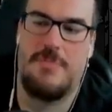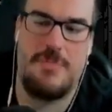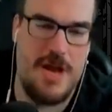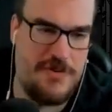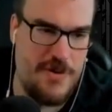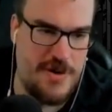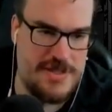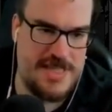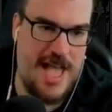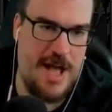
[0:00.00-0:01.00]
Praying for a
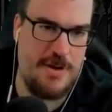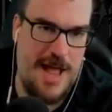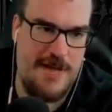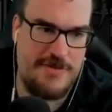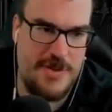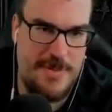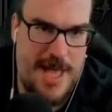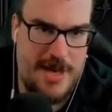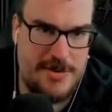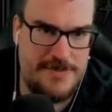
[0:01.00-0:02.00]
scout after the
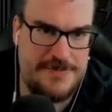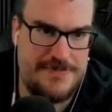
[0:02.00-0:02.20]
battle.